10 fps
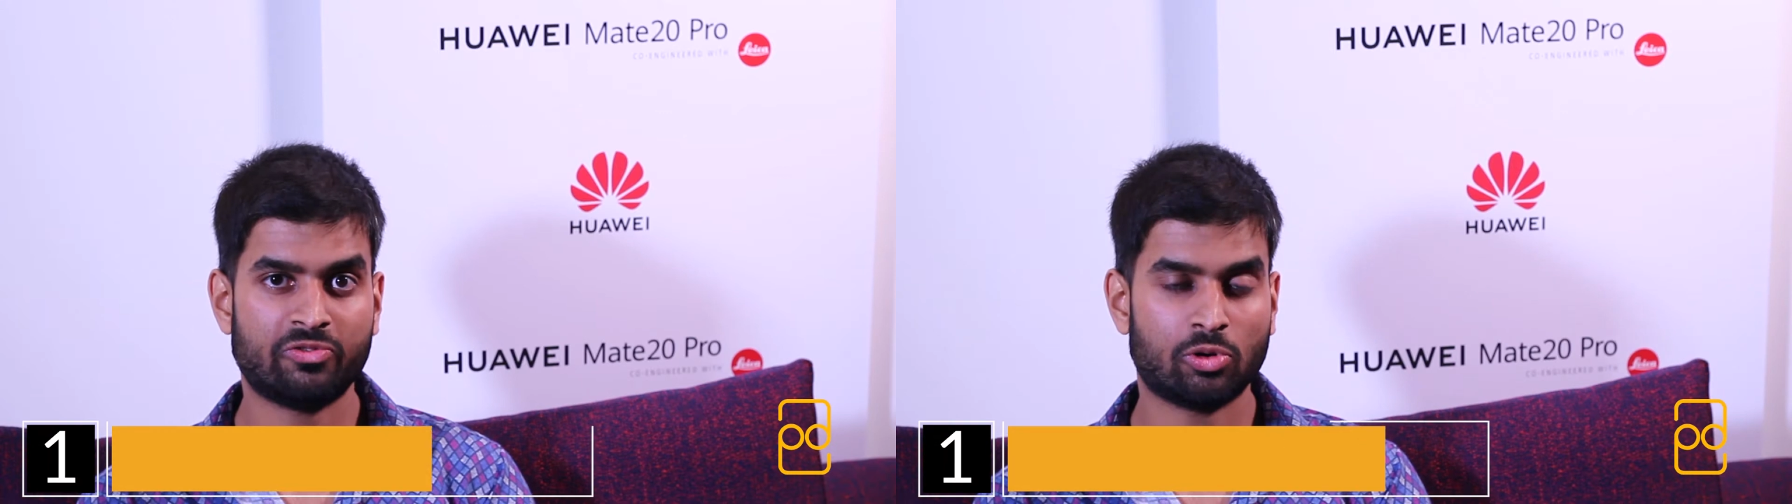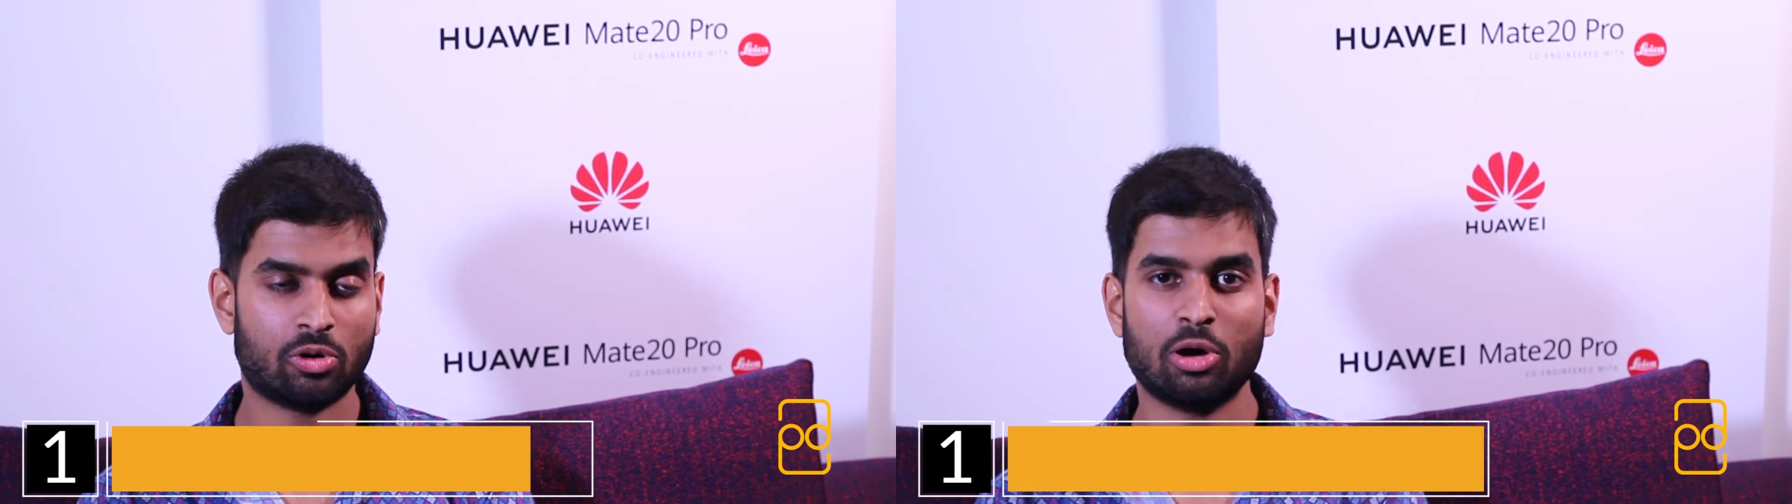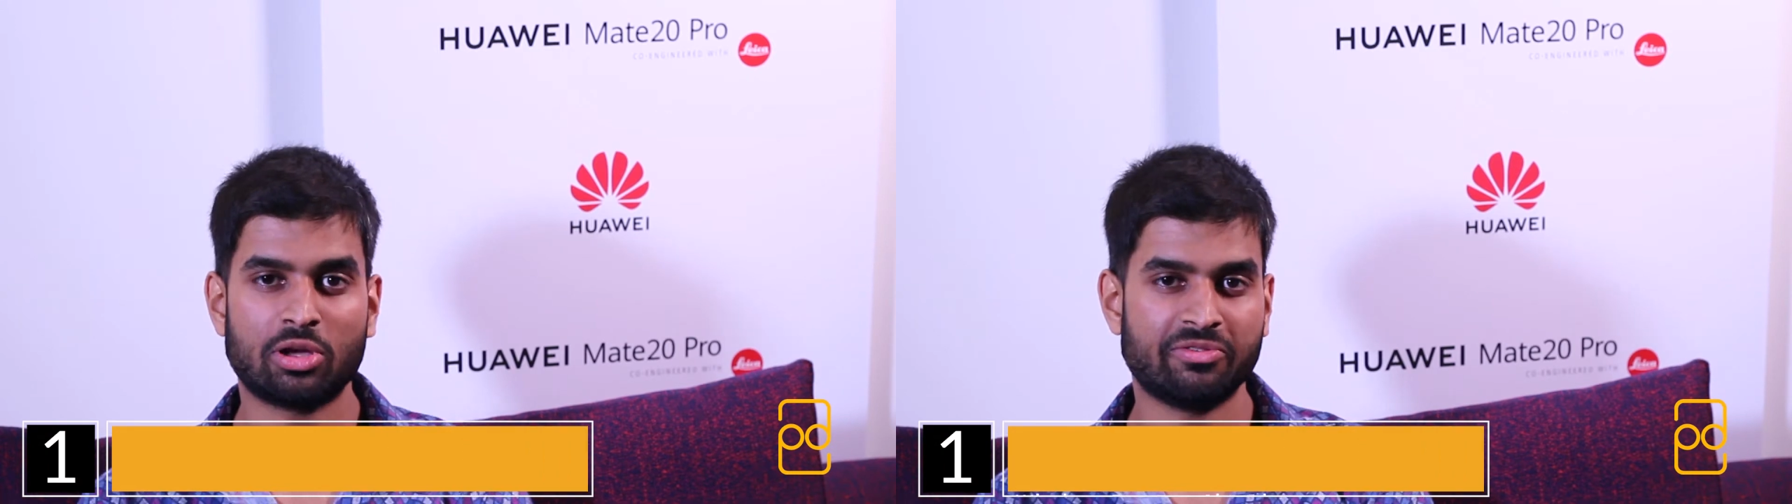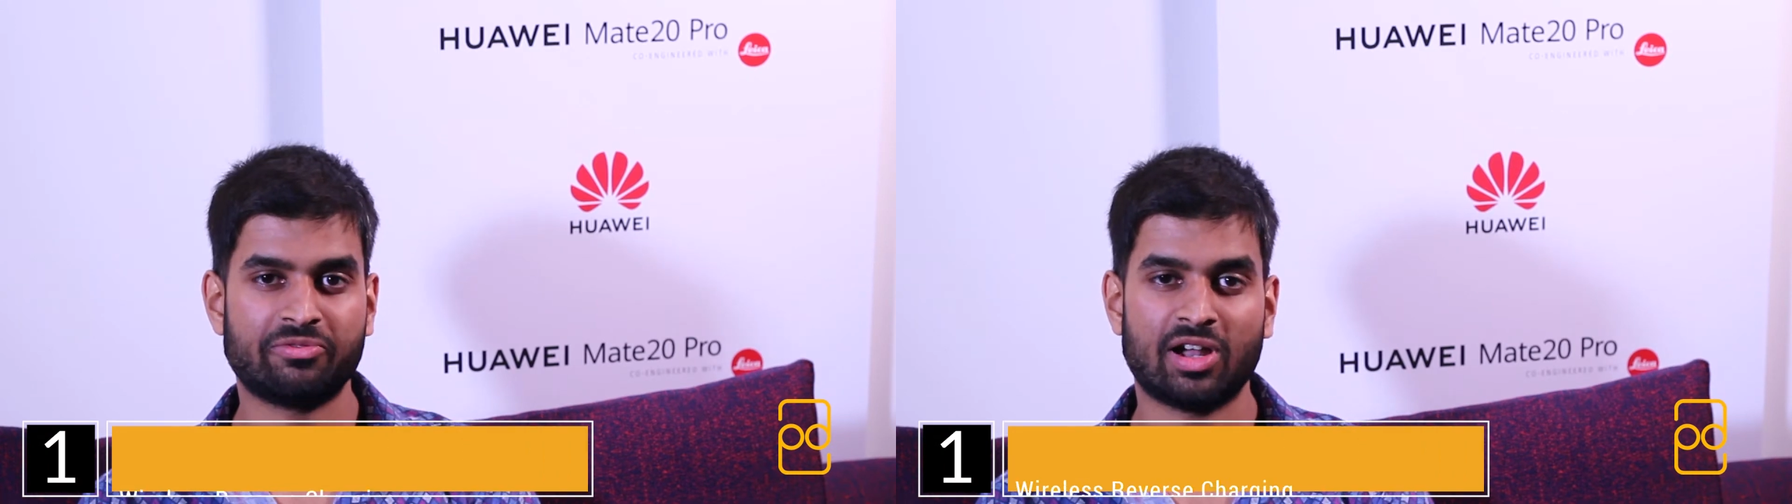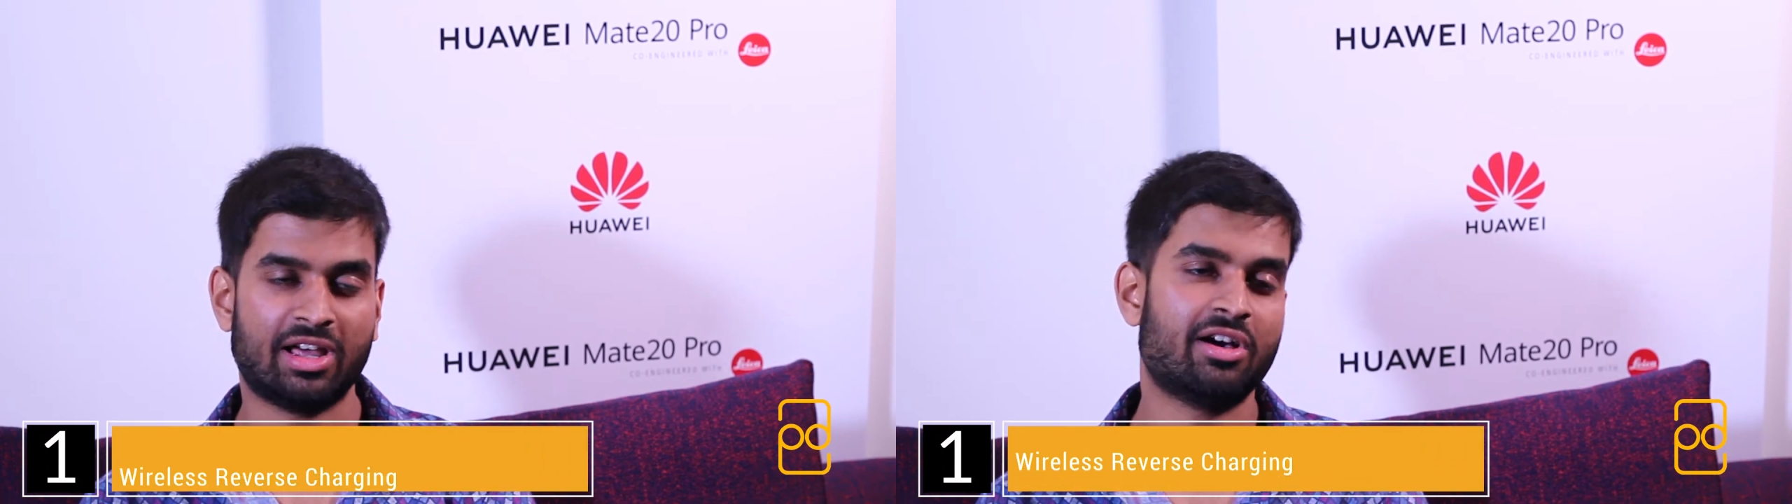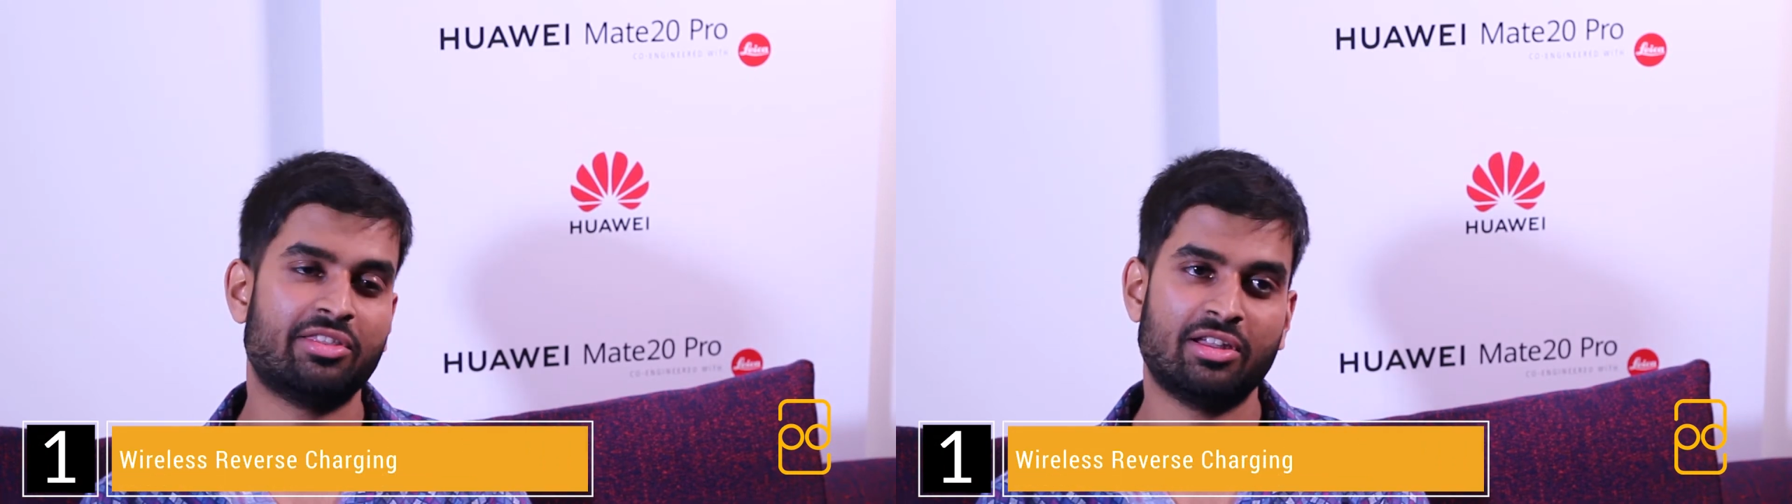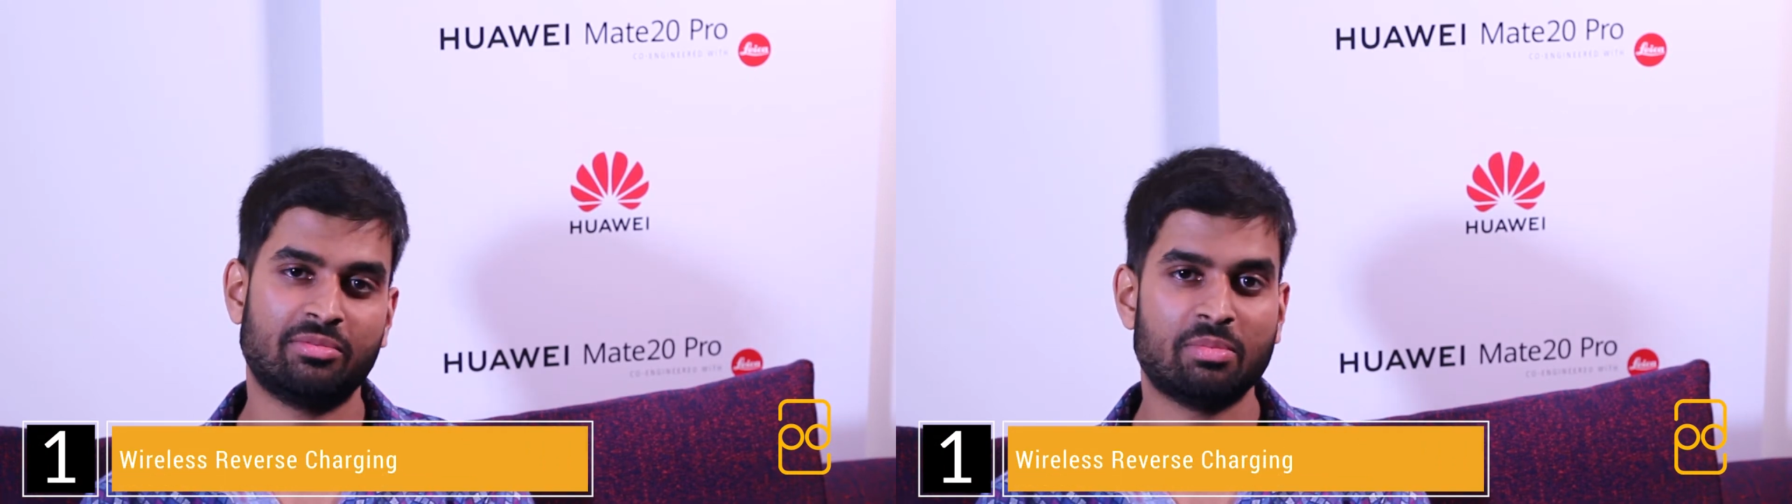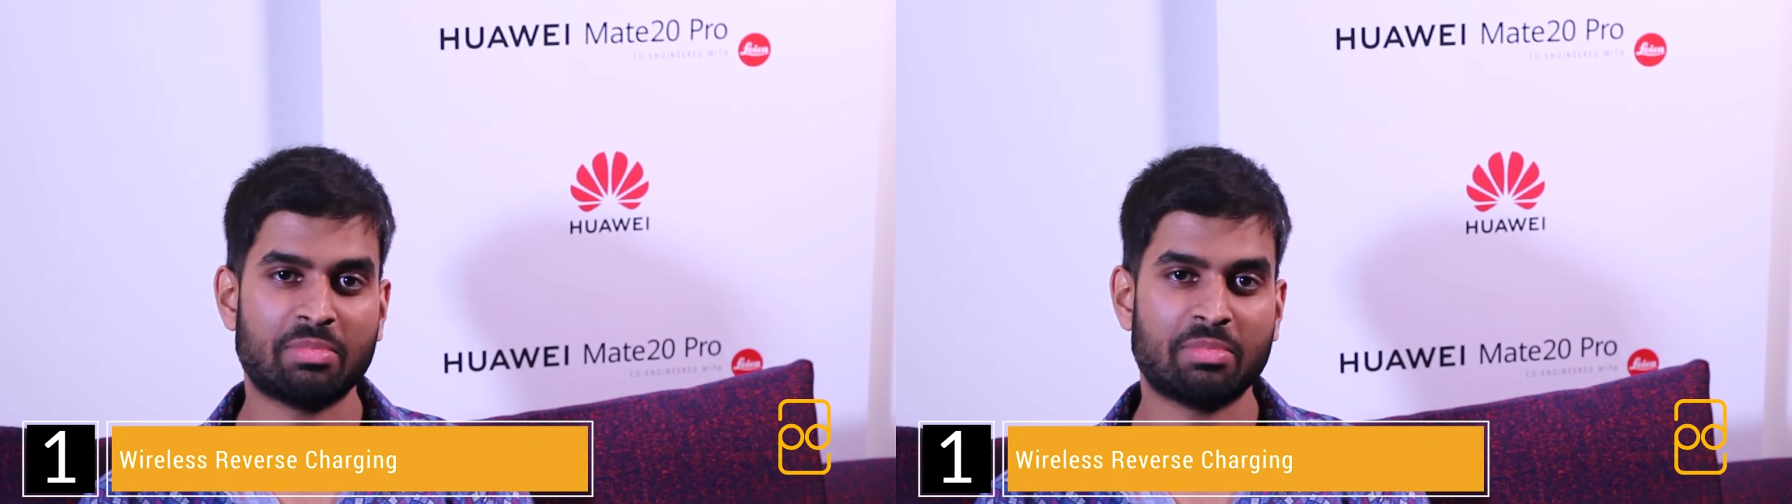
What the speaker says: for poking fun at other